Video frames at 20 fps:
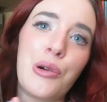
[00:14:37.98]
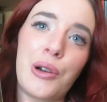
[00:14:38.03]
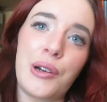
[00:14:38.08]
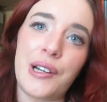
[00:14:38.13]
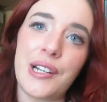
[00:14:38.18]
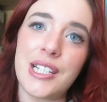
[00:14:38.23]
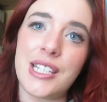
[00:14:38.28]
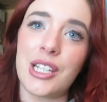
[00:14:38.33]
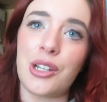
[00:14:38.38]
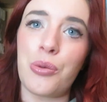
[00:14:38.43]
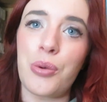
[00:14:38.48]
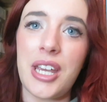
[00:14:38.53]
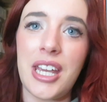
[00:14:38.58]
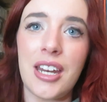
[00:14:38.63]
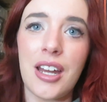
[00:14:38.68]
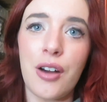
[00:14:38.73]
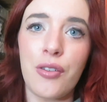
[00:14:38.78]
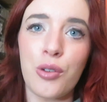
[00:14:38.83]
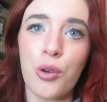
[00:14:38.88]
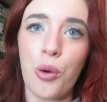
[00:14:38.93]
Corcoran's The
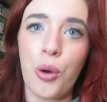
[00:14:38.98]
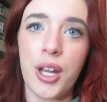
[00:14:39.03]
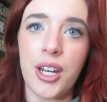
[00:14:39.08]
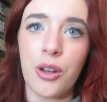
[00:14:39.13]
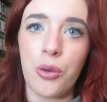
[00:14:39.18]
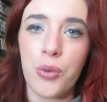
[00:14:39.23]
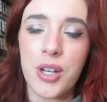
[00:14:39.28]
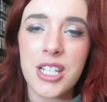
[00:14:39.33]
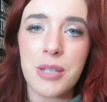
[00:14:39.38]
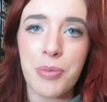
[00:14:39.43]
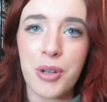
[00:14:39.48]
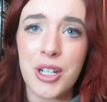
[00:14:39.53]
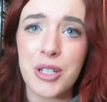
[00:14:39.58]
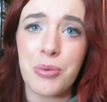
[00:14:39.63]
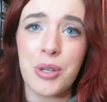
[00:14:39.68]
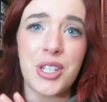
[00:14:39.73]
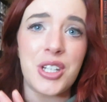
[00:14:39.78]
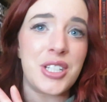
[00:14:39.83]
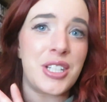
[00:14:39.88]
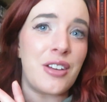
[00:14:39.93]
Queen of Coin and
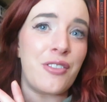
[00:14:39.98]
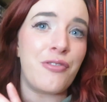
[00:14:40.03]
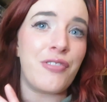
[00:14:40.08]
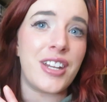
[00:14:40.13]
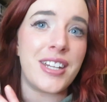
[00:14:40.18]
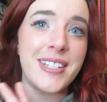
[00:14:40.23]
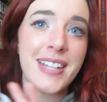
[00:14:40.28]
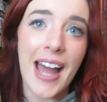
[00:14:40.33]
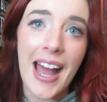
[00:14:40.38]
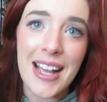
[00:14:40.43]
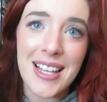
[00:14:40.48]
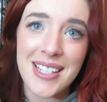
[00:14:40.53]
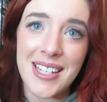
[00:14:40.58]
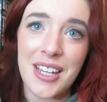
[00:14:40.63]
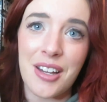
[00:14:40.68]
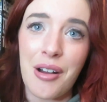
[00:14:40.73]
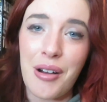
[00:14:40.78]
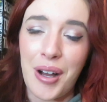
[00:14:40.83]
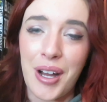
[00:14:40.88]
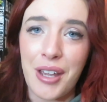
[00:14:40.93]
Whispers, which is a
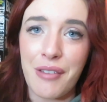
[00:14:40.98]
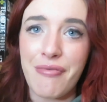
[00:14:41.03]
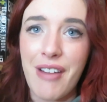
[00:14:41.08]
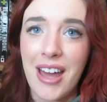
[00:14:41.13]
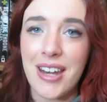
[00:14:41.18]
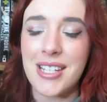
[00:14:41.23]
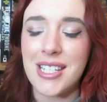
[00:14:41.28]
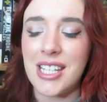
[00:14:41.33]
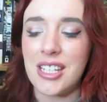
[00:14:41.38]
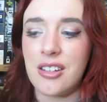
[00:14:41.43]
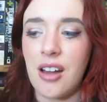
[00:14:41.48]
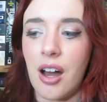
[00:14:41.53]
fantastic high fantasy